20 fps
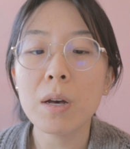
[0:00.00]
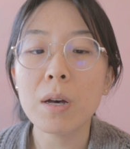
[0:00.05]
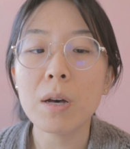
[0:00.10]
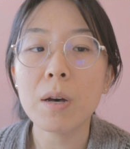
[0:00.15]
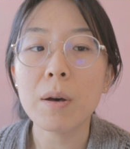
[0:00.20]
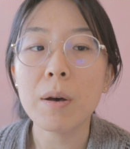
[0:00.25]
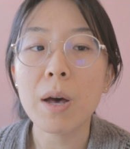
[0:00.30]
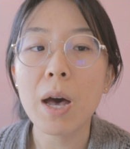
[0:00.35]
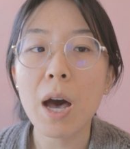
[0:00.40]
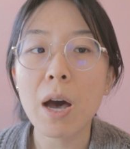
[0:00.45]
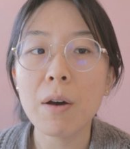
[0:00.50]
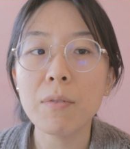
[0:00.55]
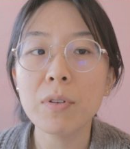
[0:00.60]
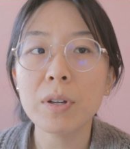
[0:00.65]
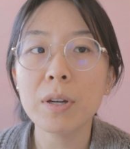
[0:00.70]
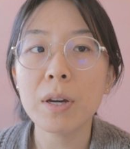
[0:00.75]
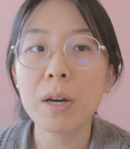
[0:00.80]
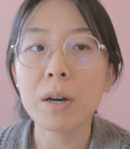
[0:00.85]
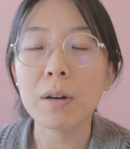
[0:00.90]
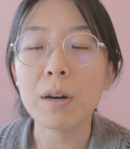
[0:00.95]
uh,
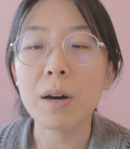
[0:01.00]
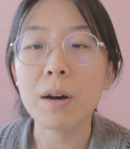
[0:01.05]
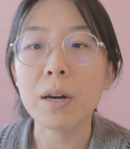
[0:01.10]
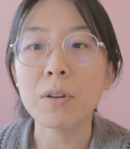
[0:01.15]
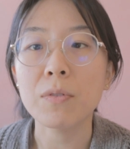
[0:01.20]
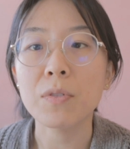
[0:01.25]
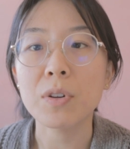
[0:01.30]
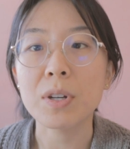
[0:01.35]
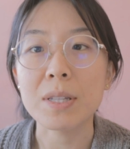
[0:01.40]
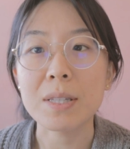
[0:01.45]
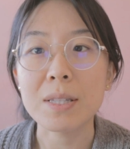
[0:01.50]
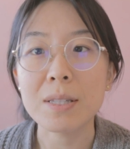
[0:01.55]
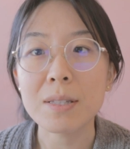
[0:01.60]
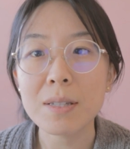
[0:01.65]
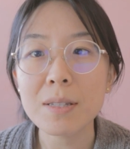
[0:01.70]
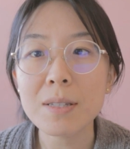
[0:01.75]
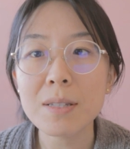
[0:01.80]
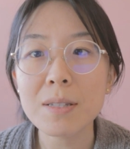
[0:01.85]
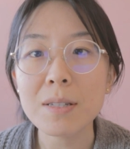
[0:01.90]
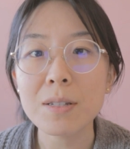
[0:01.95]
having a kind of
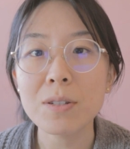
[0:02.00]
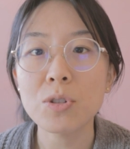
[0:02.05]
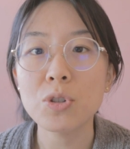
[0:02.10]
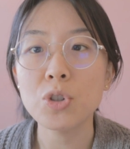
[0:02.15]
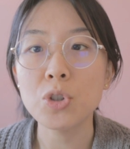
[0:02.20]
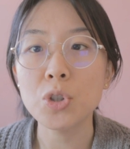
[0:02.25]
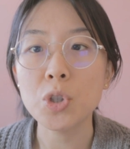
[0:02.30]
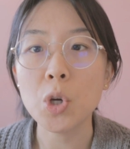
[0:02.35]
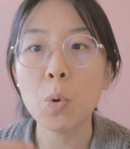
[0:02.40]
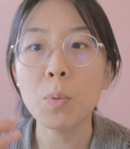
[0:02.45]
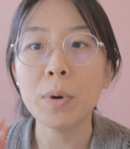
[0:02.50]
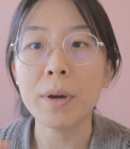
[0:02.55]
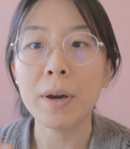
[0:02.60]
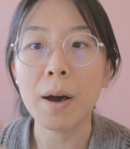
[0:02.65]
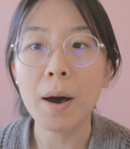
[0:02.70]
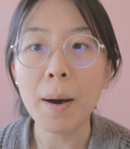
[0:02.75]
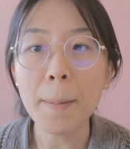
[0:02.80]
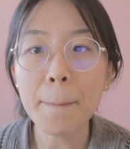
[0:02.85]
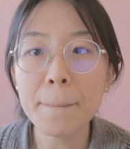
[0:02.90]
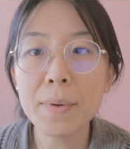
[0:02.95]
consistent showing
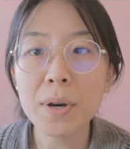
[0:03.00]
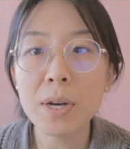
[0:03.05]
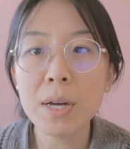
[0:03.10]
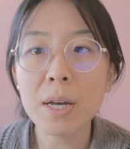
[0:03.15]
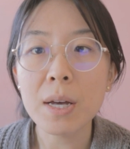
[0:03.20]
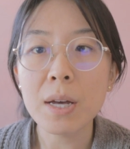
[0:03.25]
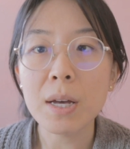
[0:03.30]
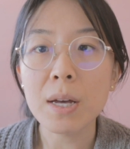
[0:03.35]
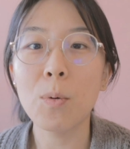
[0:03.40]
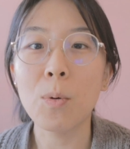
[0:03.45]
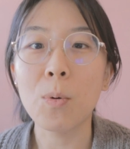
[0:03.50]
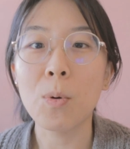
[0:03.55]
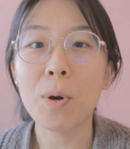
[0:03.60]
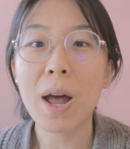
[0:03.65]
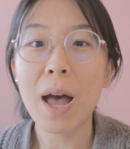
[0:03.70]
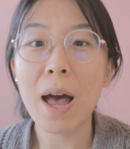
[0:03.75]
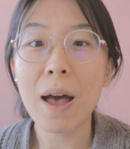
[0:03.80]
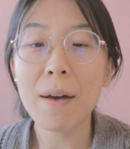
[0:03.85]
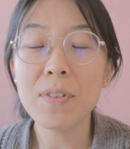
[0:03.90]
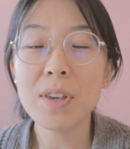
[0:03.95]
up or
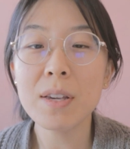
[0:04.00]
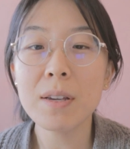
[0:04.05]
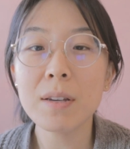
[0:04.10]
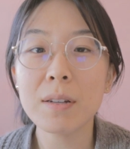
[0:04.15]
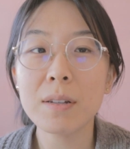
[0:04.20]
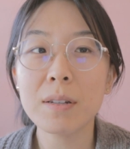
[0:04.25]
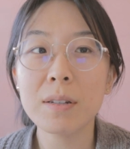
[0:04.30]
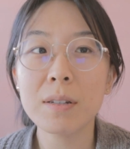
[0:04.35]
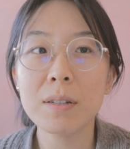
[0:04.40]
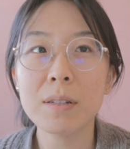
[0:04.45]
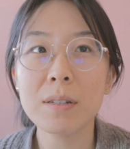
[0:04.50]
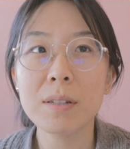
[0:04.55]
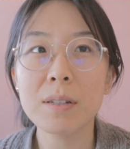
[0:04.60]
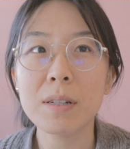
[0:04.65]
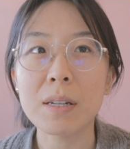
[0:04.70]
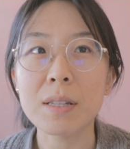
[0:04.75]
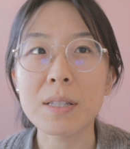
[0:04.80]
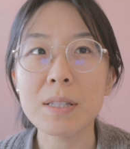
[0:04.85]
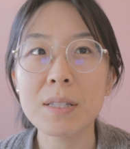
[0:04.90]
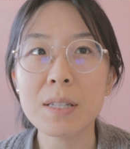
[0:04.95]
having a
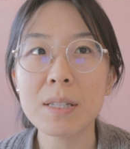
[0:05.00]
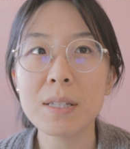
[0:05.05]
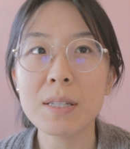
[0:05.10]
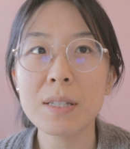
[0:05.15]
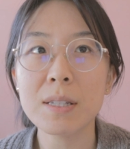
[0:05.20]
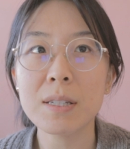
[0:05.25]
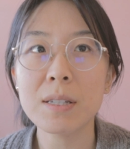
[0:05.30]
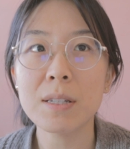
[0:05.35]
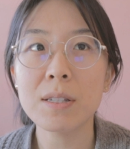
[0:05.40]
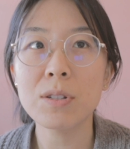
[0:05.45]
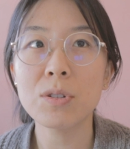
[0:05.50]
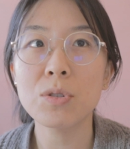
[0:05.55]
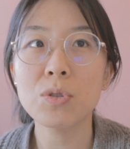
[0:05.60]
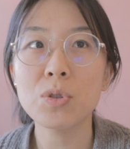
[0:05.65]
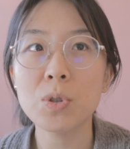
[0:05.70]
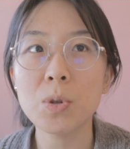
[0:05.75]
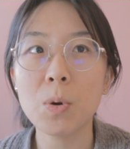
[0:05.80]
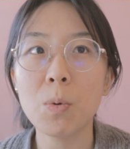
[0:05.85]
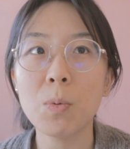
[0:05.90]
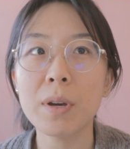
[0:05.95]
consistent
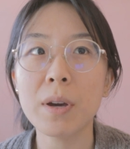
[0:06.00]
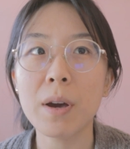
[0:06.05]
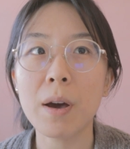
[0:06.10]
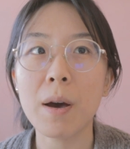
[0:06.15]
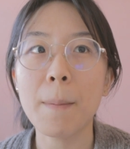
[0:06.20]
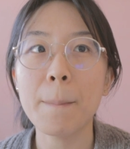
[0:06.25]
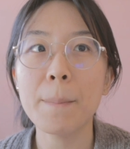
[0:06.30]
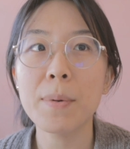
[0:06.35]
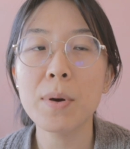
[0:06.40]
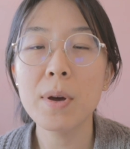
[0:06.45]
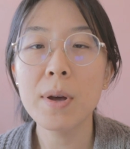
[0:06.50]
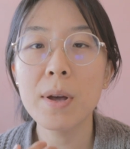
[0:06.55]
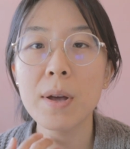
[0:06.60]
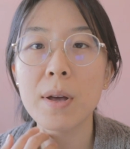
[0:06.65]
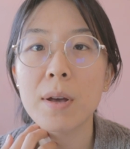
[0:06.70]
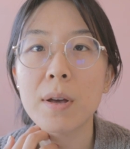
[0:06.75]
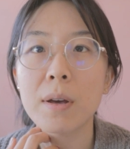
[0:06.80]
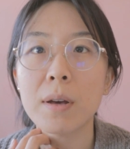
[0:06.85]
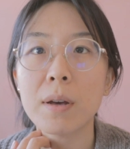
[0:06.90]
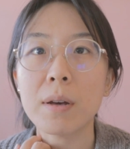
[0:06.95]
showing up
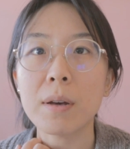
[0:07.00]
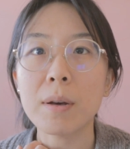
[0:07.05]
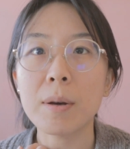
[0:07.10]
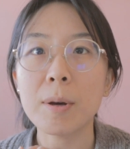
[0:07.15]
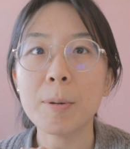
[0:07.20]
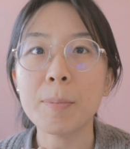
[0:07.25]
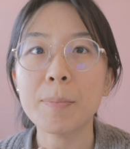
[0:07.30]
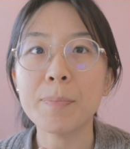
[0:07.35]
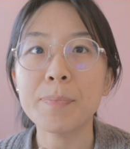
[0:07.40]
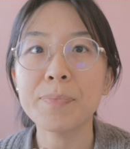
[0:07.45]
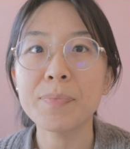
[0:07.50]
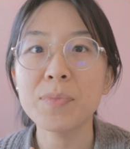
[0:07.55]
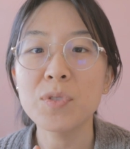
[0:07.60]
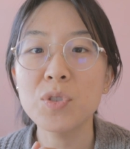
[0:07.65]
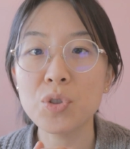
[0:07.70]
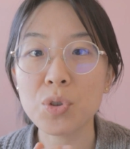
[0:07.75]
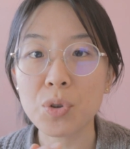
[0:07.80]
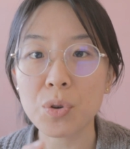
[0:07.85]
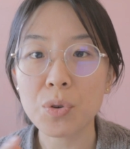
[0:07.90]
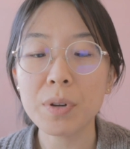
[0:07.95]
um,
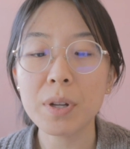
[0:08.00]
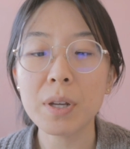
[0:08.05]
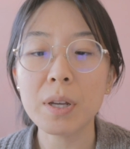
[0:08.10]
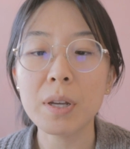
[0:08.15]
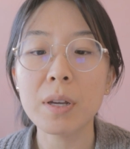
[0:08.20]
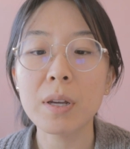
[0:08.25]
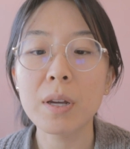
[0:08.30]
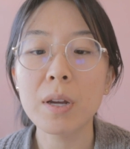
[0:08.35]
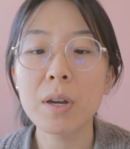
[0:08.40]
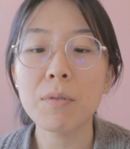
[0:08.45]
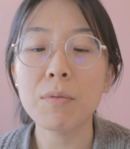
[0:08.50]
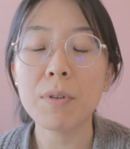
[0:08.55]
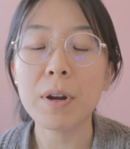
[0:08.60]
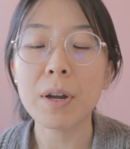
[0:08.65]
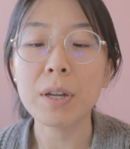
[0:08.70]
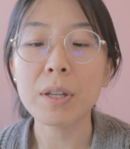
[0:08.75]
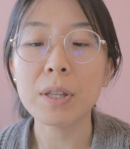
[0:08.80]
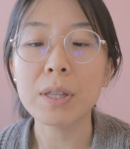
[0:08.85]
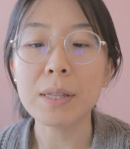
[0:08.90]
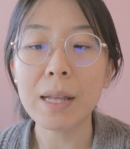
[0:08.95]
journey
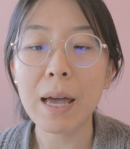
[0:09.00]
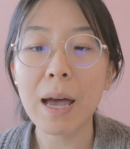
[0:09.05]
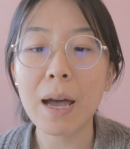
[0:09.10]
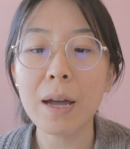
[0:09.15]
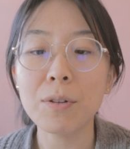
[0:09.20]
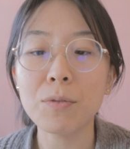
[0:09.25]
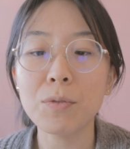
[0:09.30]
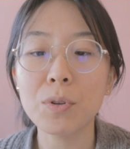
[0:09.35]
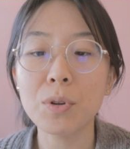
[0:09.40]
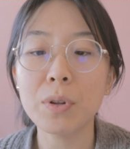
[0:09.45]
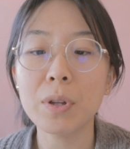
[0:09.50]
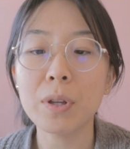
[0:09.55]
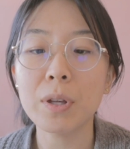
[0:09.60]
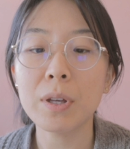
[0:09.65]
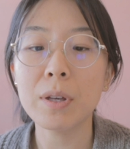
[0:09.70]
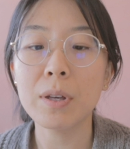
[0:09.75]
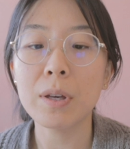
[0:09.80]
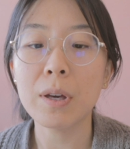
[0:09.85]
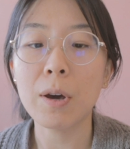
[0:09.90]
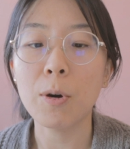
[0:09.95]
right that
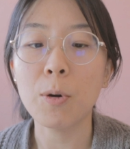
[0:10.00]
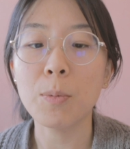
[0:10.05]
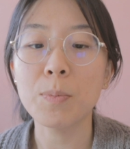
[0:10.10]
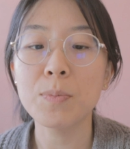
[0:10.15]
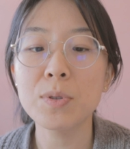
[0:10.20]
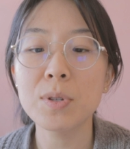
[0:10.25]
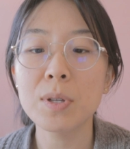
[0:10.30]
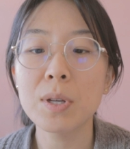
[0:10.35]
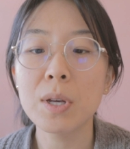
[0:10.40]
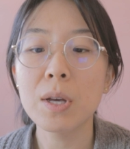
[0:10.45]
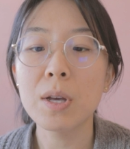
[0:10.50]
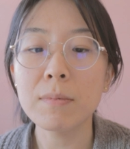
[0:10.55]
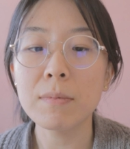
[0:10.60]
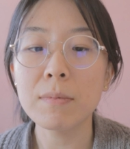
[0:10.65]
really helped